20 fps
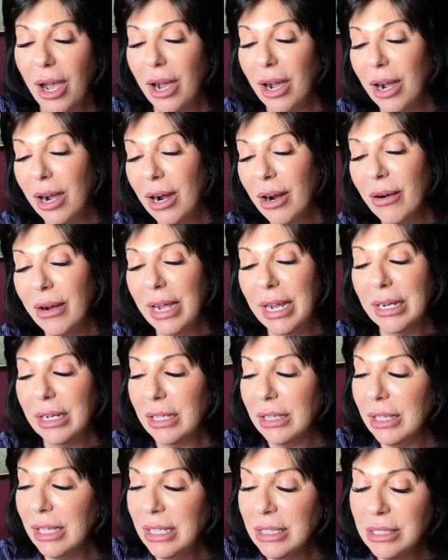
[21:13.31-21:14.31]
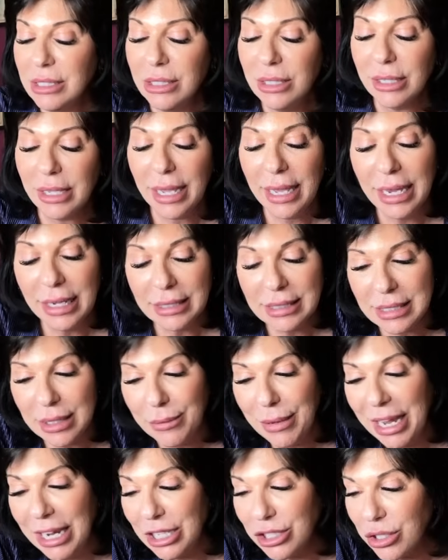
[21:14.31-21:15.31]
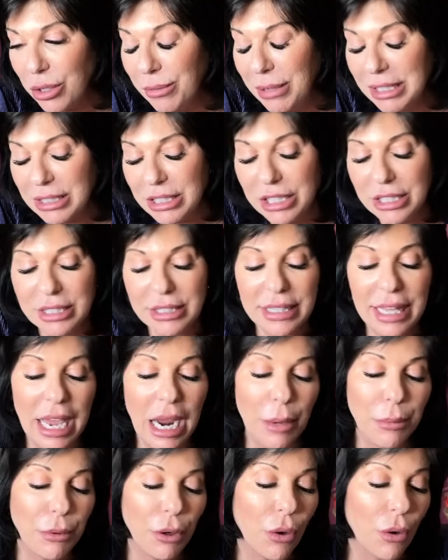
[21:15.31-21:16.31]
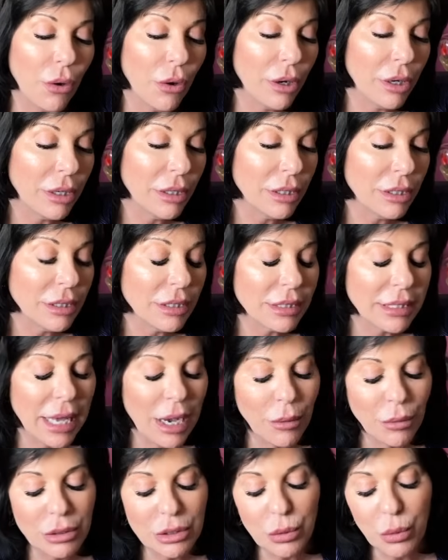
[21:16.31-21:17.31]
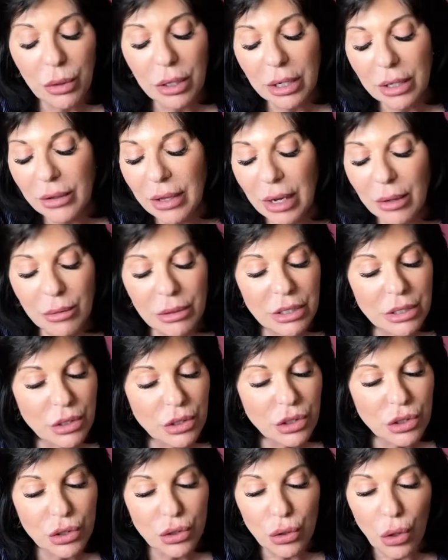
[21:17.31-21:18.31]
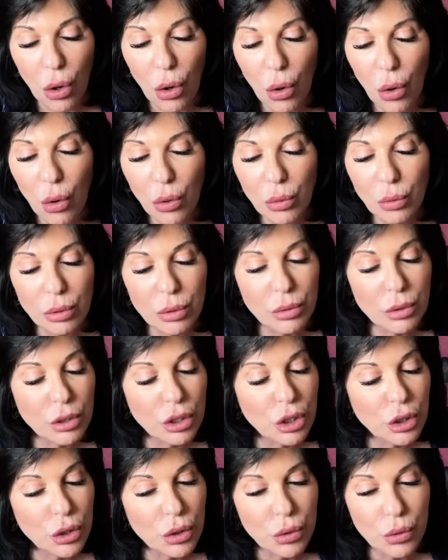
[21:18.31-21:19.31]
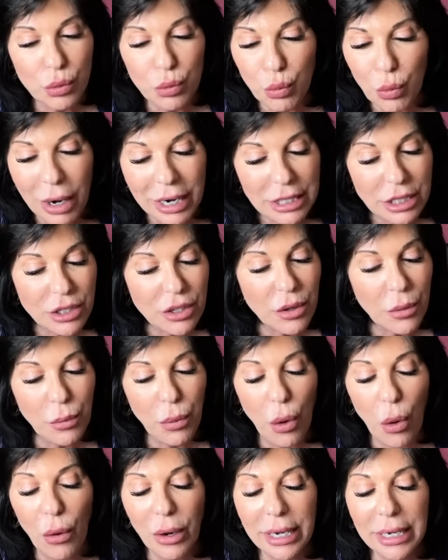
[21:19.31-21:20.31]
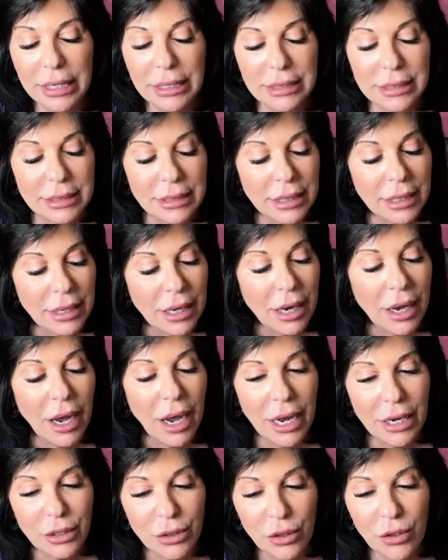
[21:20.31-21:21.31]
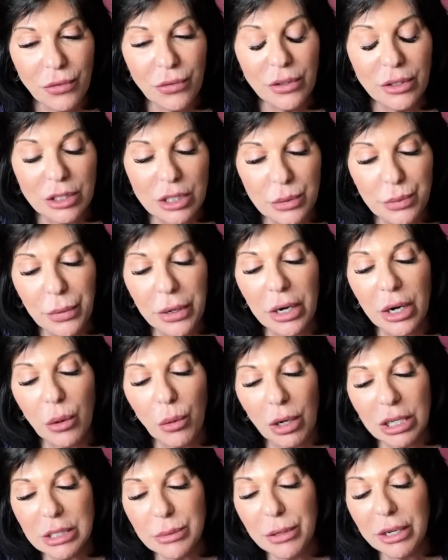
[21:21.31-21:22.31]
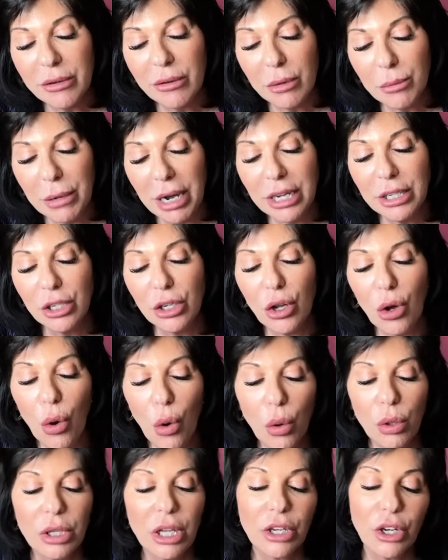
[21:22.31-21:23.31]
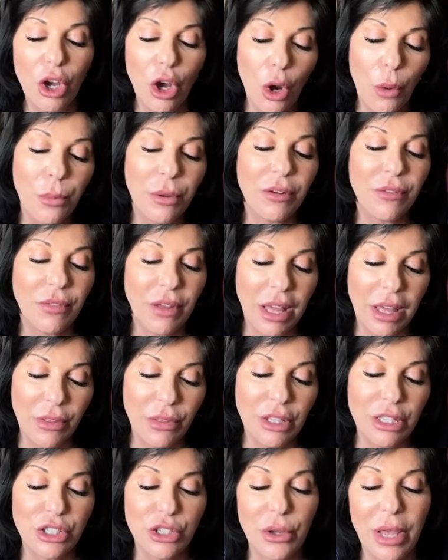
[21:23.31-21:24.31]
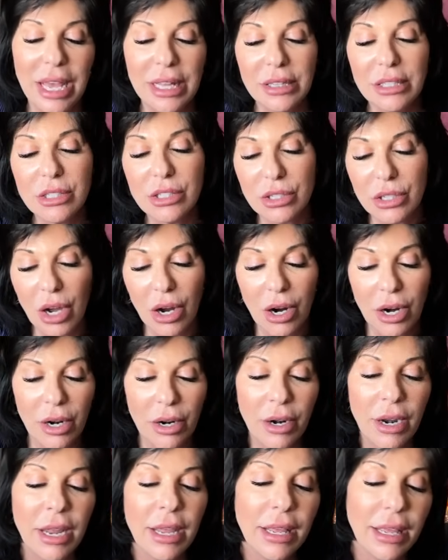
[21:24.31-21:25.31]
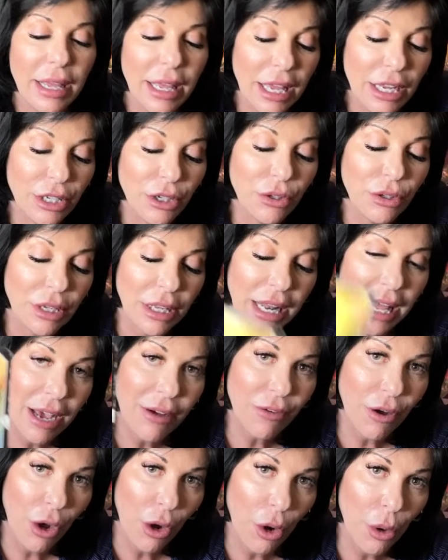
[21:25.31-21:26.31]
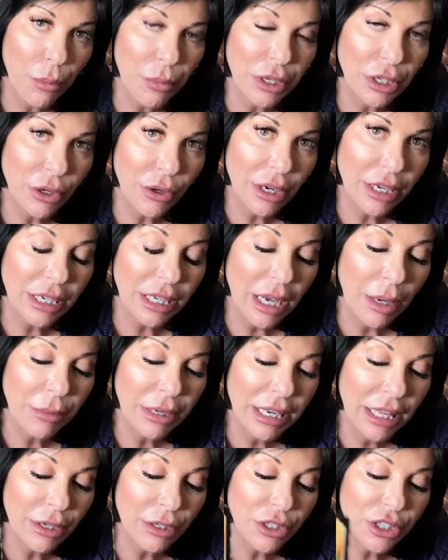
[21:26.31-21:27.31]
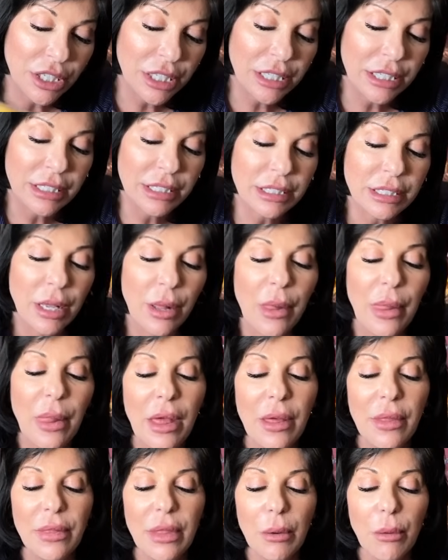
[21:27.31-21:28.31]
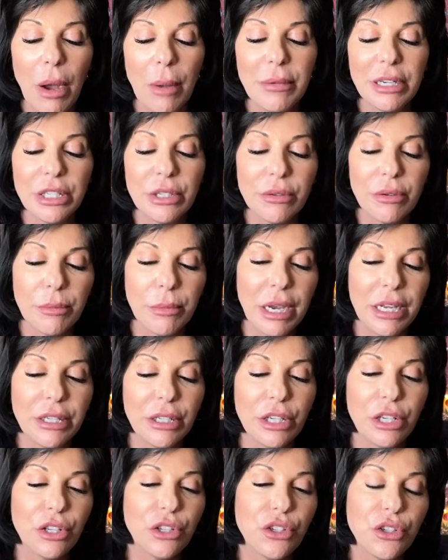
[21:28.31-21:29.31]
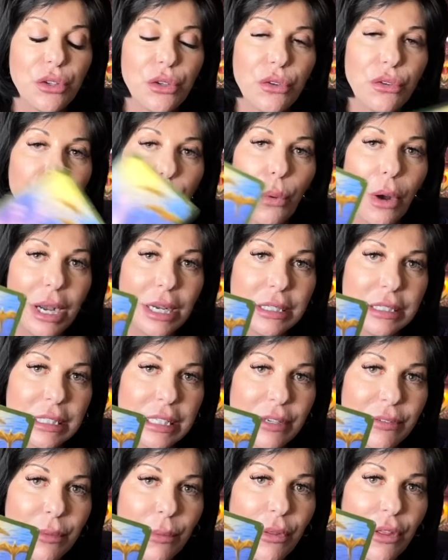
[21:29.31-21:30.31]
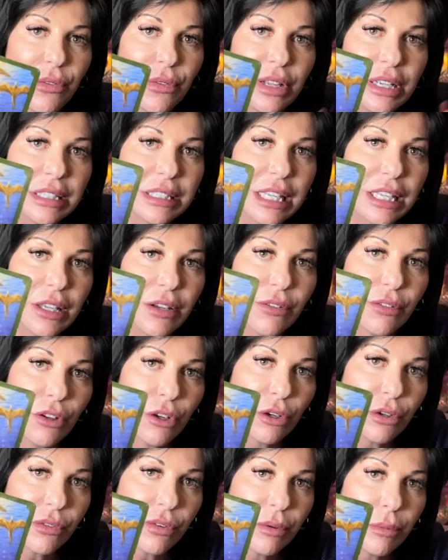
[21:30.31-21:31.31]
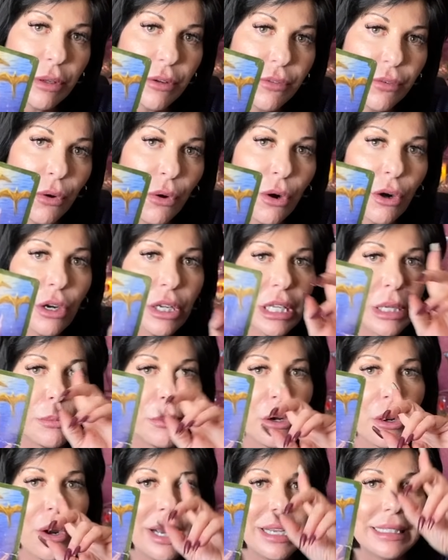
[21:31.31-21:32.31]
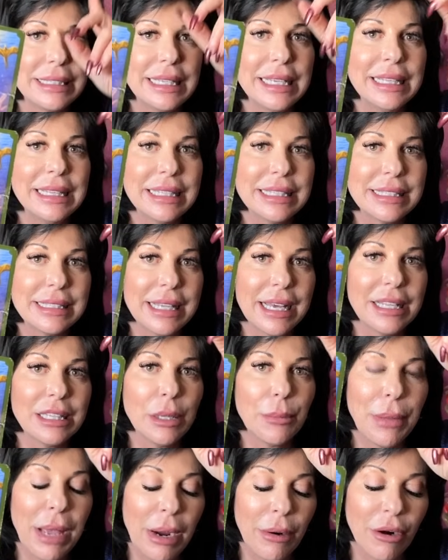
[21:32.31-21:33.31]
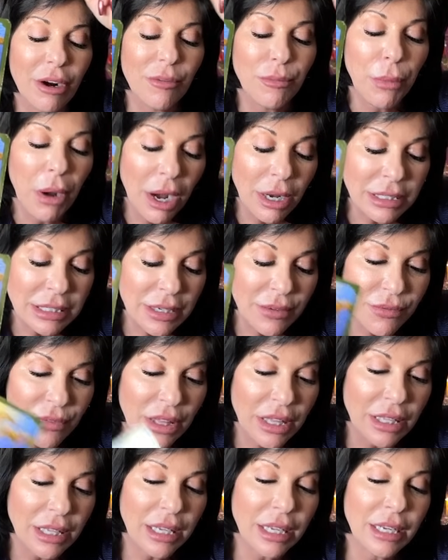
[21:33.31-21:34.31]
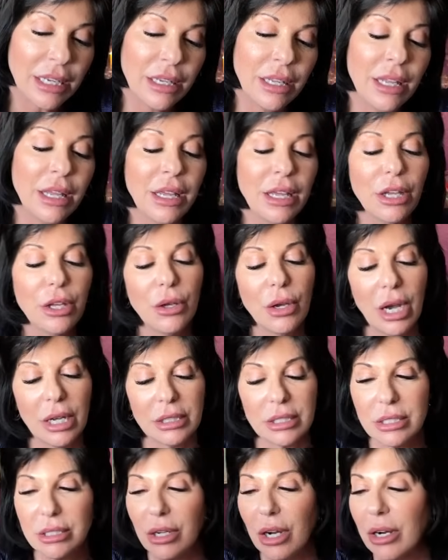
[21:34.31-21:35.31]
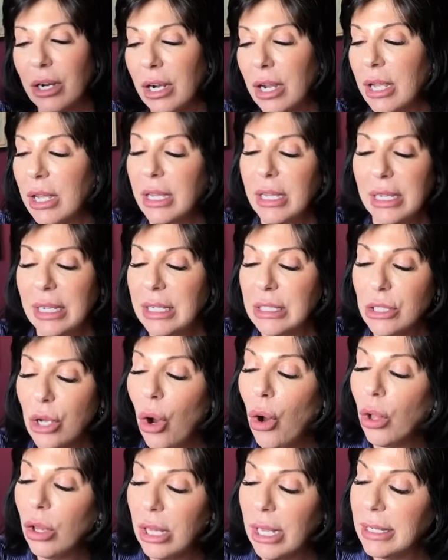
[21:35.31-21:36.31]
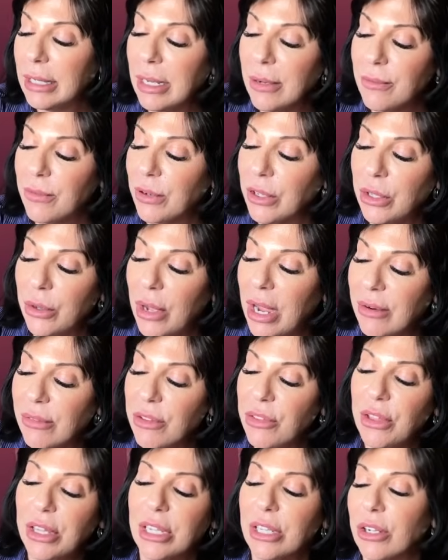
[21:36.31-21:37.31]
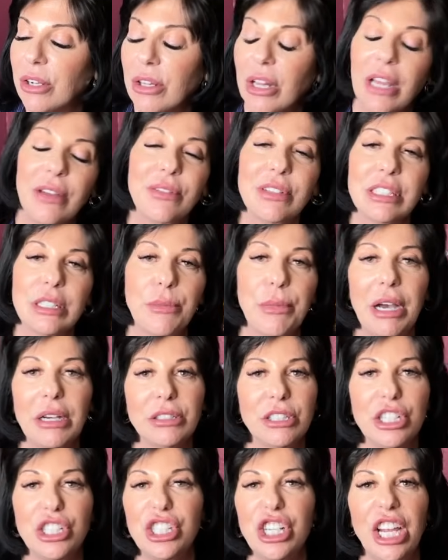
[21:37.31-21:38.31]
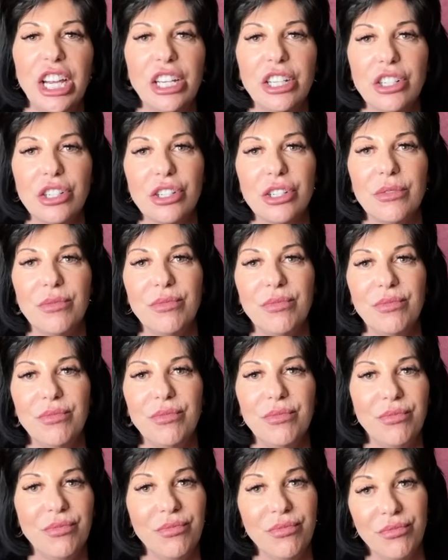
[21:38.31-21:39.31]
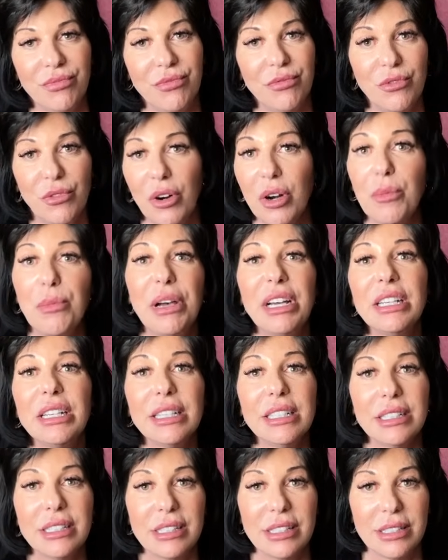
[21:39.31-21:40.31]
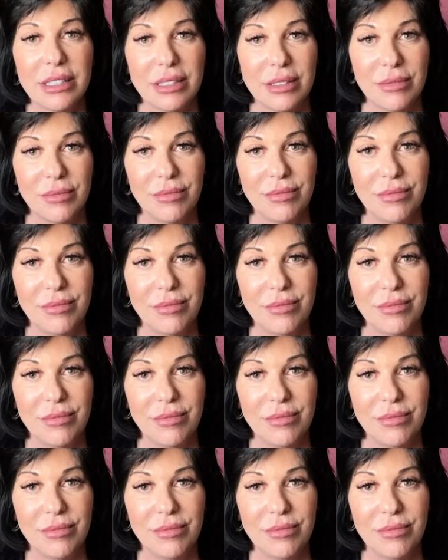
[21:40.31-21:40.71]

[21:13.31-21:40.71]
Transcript: All right, let's look at some angel messages. Capricorns, that was one that was so right to the point. I do feel Spirit wants me to remind you to hold on to hope and faith, because you had the Star and you did have hope in your incoming energies. They want me to remind you to choose wisely from the things that you've learned from before. Keep your eyes in the sun, the power of positive thinking. You got the Star. It's all lined up for you. Everything in your life is about to change for abundance.